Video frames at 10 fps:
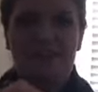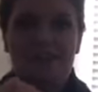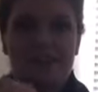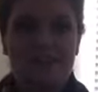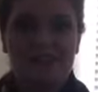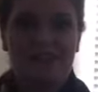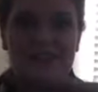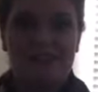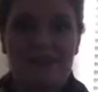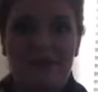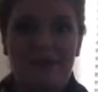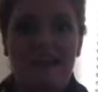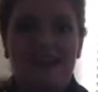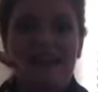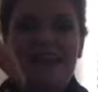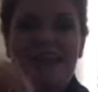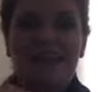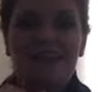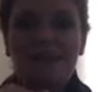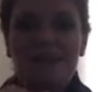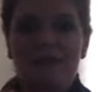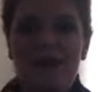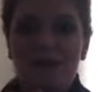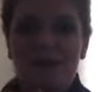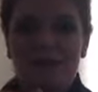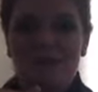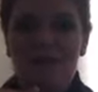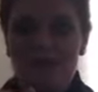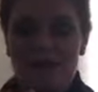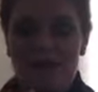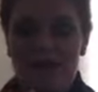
Like, here's my stomach, and her little bottom was poking